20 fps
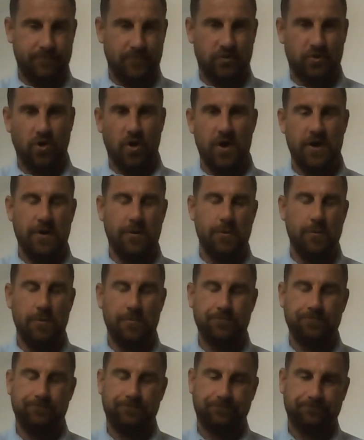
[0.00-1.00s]
trying to
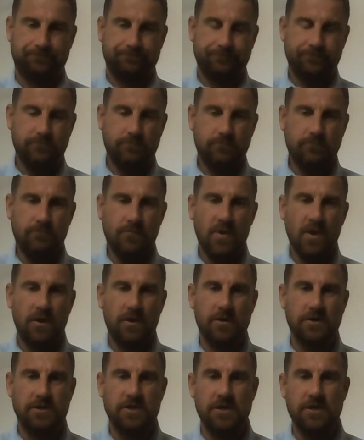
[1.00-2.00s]

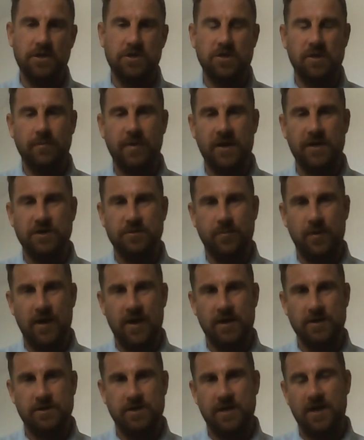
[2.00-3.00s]
continue to manage
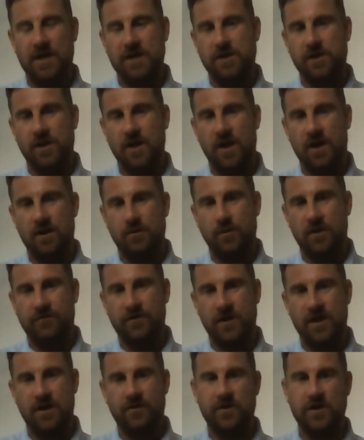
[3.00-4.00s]
players to let you know
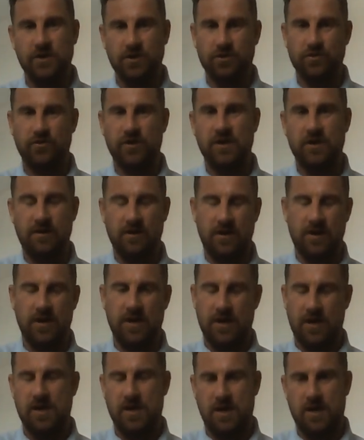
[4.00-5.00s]
whether they're injury,
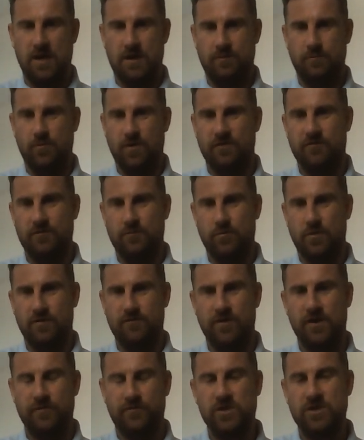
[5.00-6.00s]

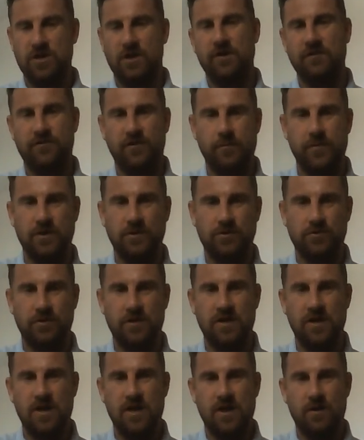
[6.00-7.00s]
whether they're returning from
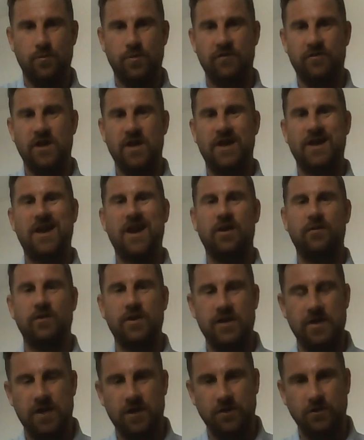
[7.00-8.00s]
injury, whether they're
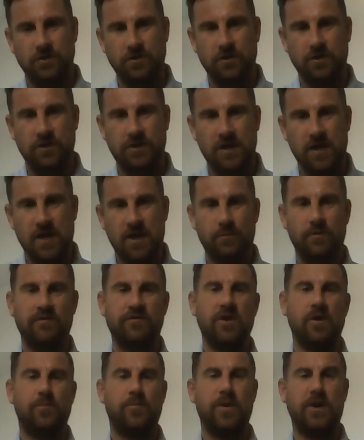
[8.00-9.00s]
currently injured,
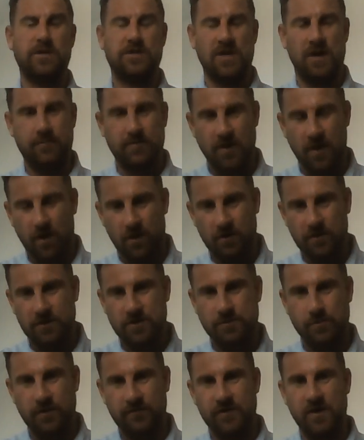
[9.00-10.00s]
whether they've picked up
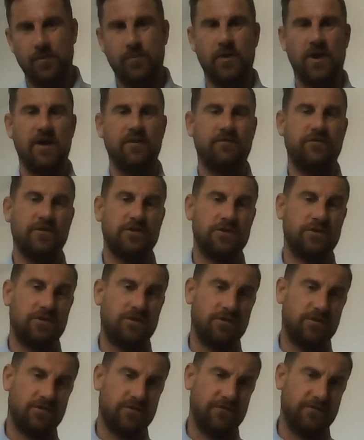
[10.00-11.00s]
knocks, whether they're playing for
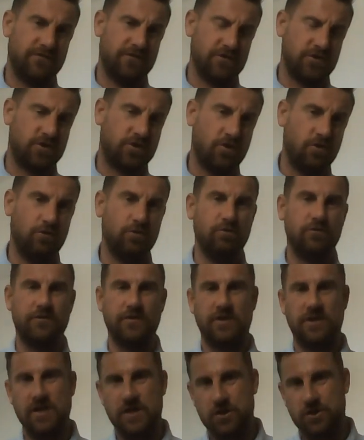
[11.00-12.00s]
school,
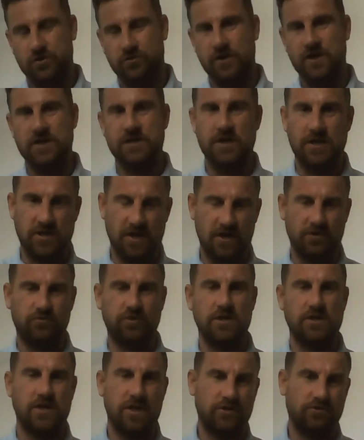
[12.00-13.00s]
for district,
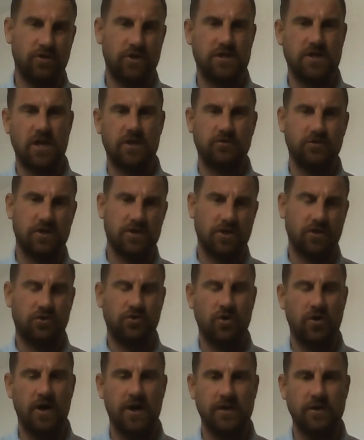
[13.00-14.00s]
etc., etc., etc. So
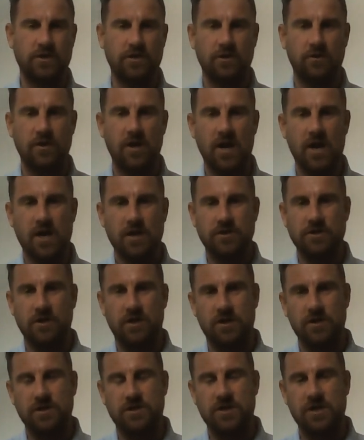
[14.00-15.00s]
trying to
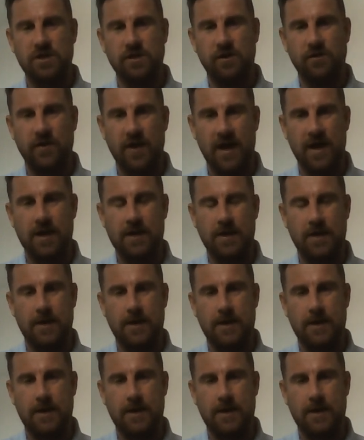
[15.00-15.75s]
continue that